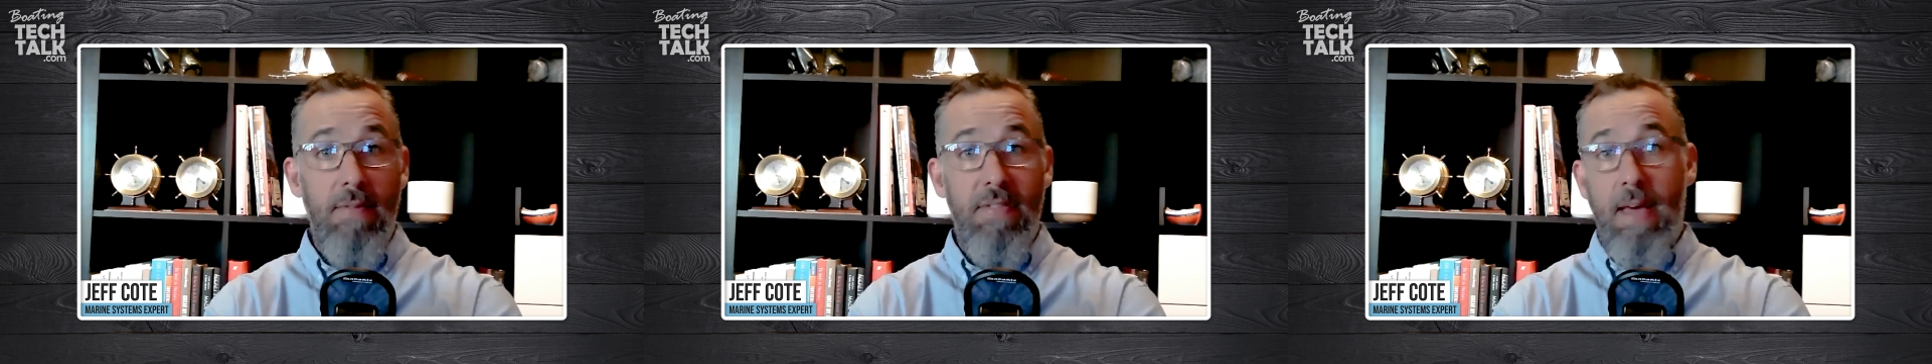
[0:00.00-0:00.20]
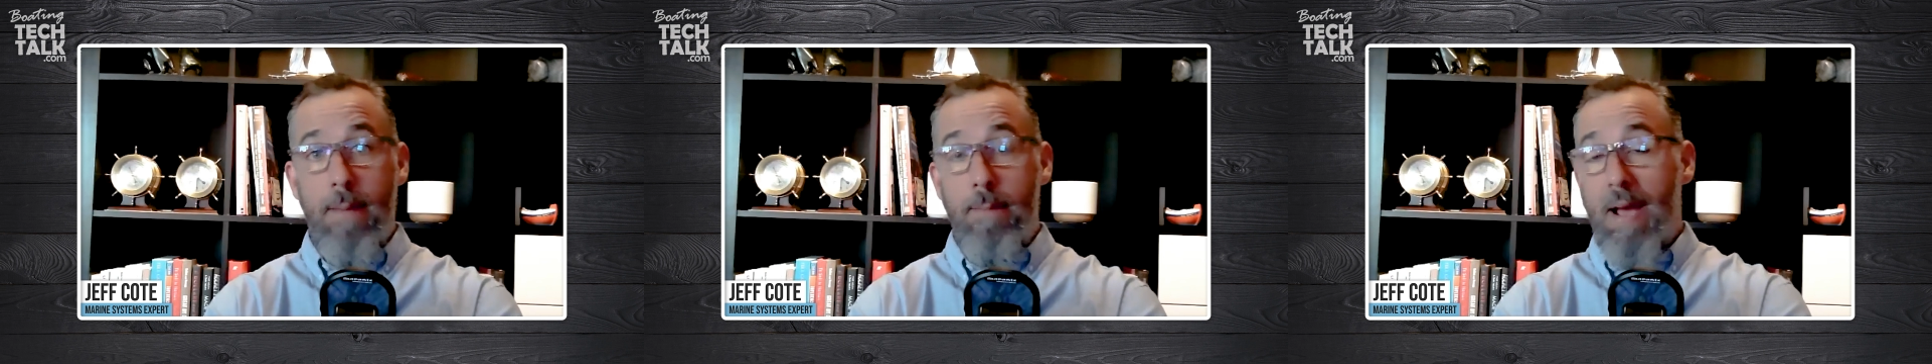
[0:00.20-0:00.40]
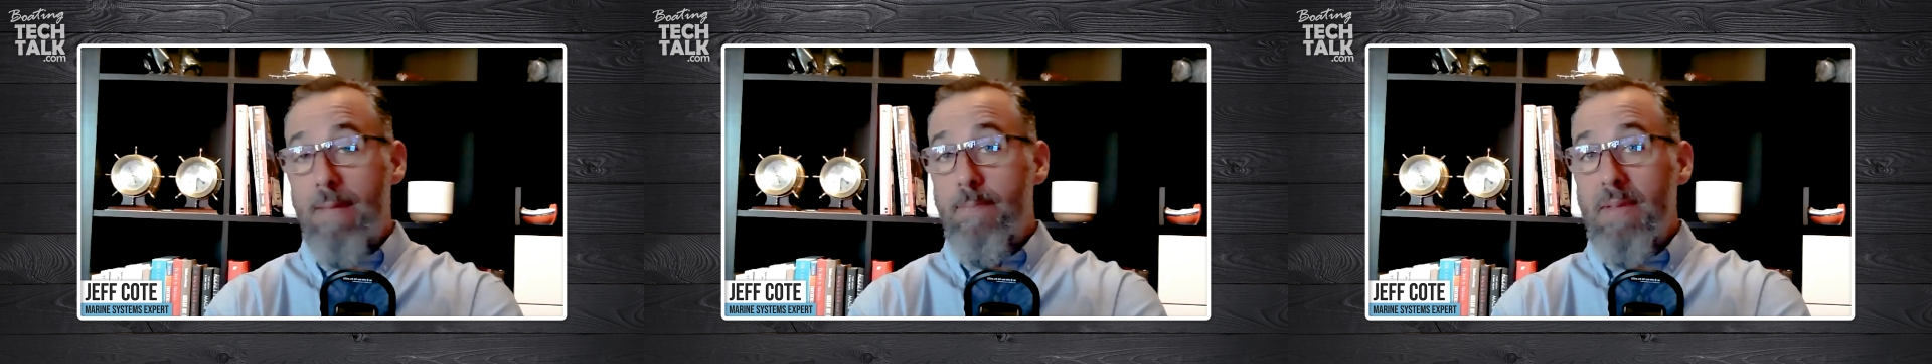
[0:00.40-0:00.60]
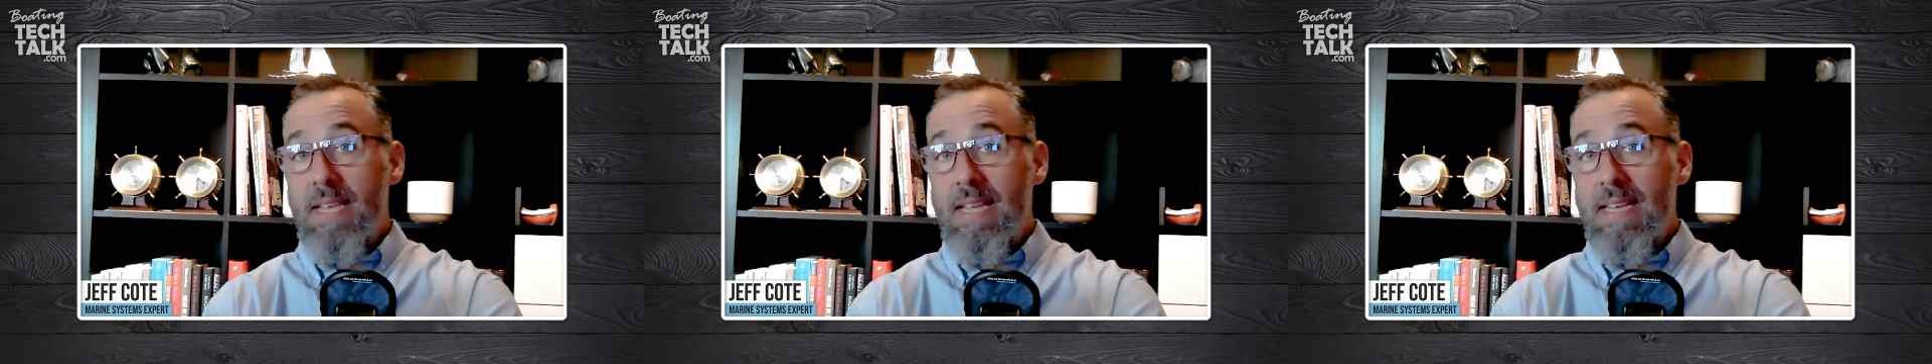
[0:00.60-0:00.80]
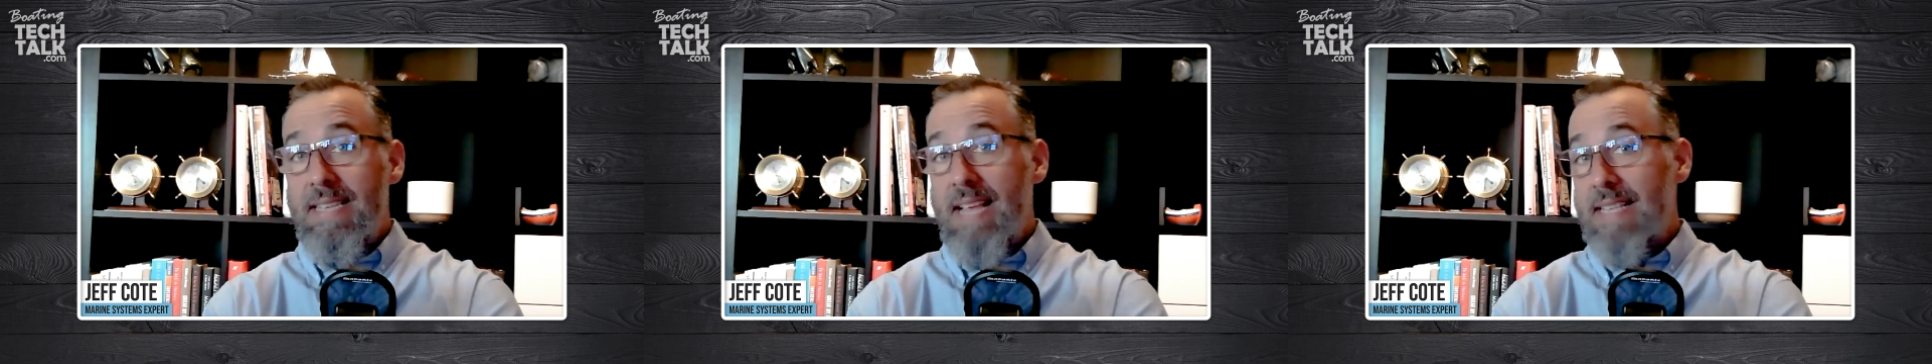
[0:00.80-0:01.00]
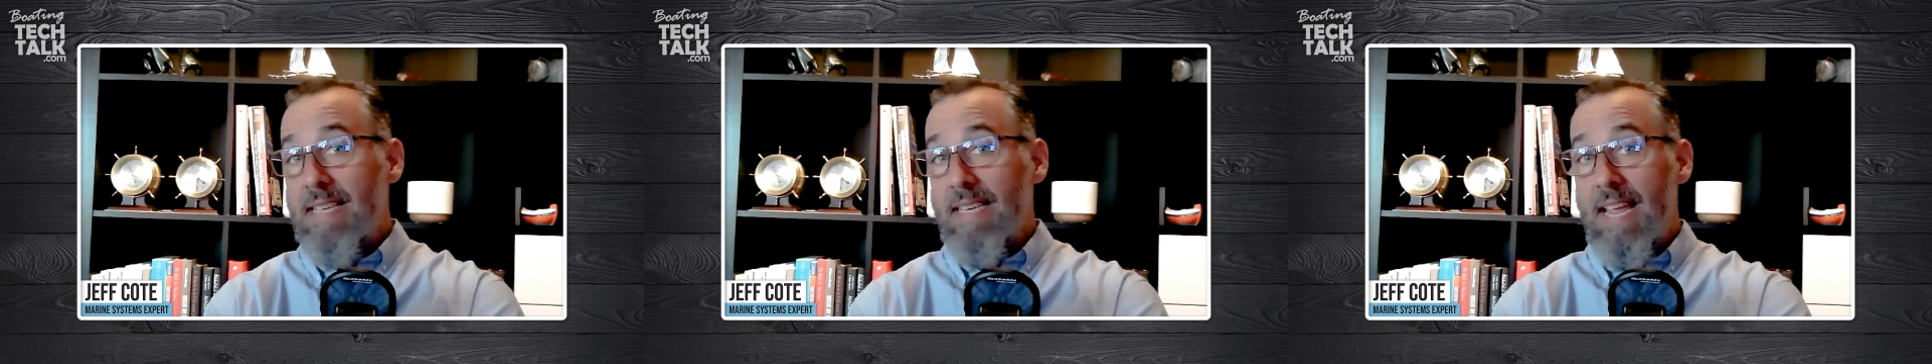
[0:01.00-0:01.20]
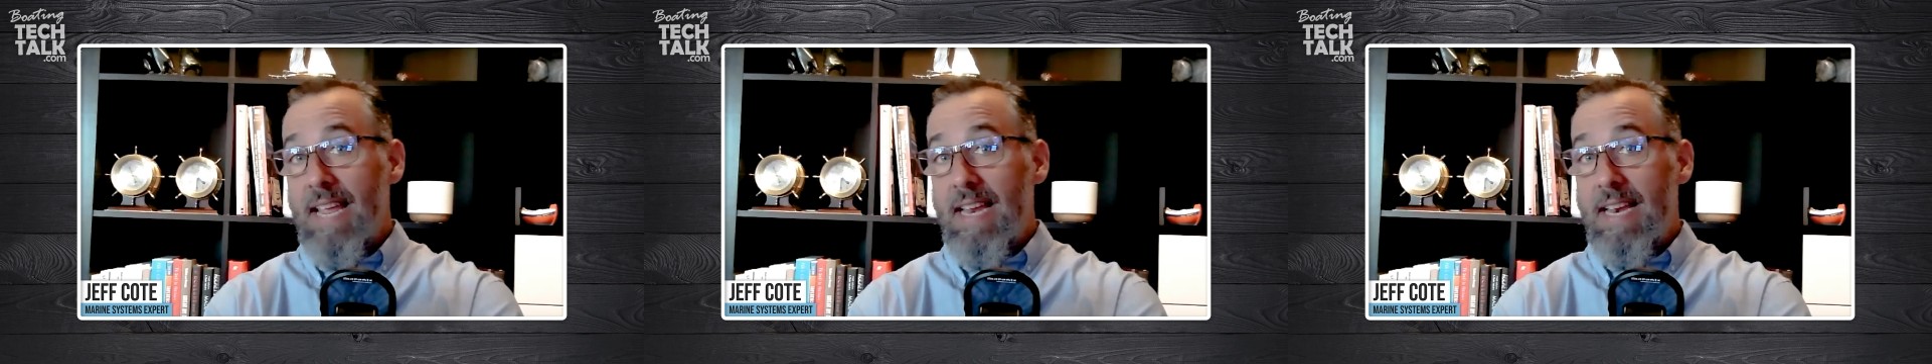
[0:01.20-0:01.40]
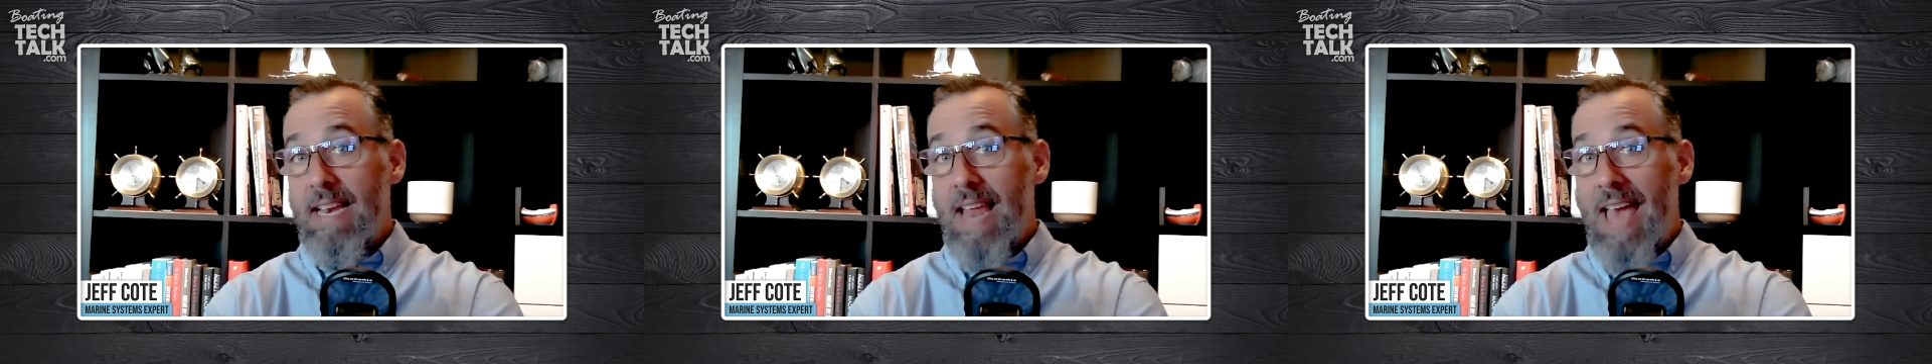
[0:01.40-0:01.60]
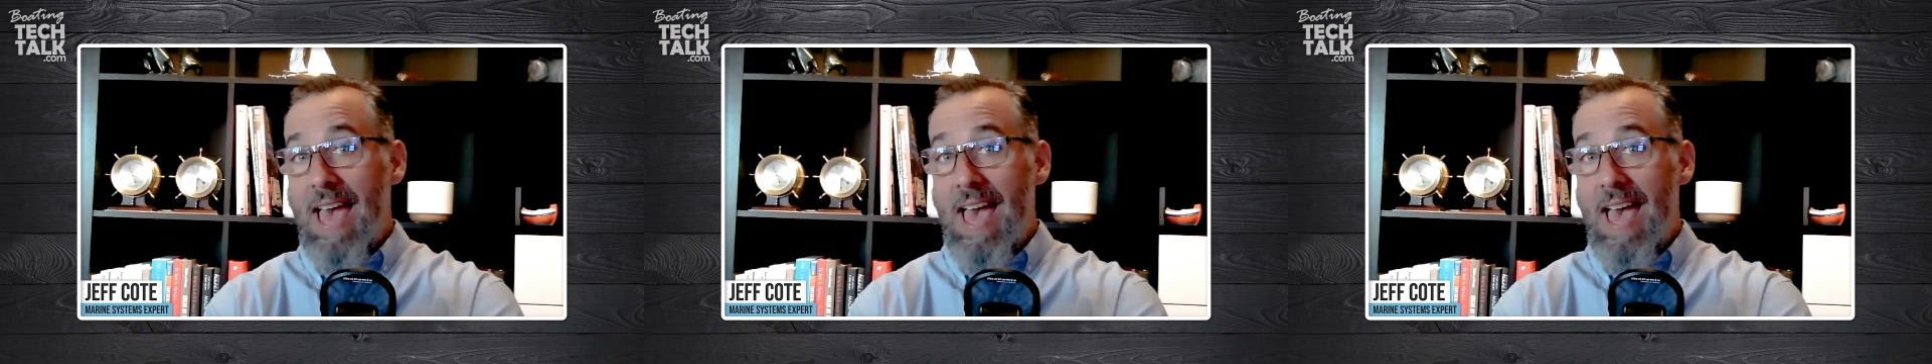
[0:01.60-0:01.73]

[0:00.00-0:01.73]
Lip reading: that might be designated